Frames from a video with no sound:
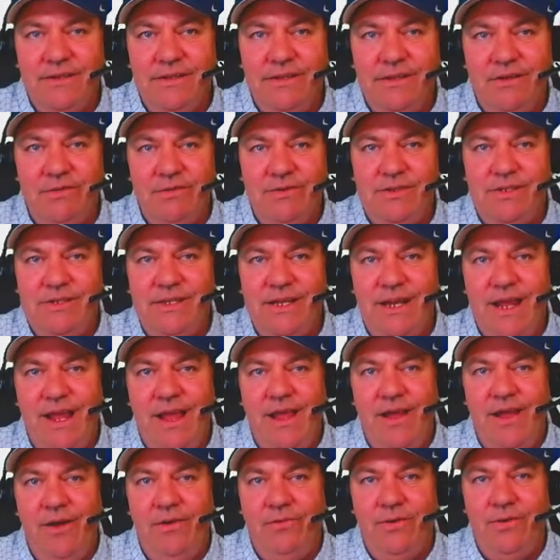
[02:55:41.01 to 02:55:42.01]
Go sit
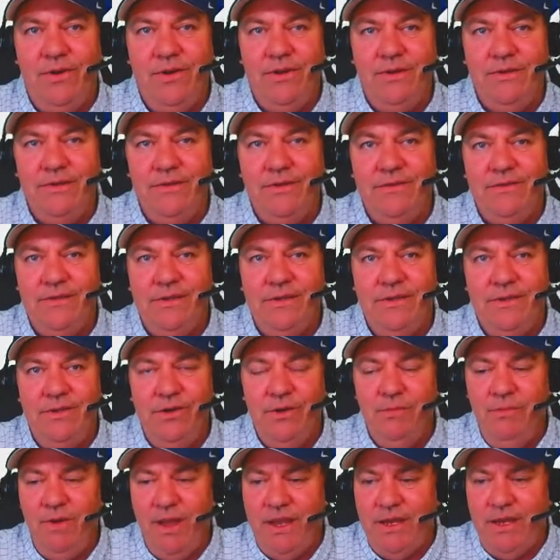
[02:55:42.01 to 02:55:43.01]
down.
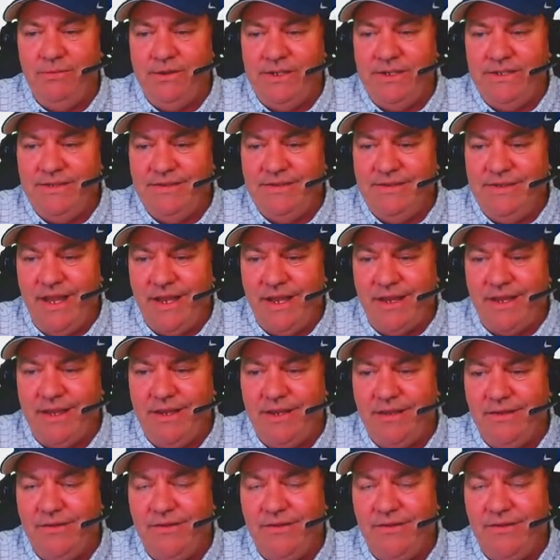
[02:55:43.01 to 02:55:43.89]
You're making me sick.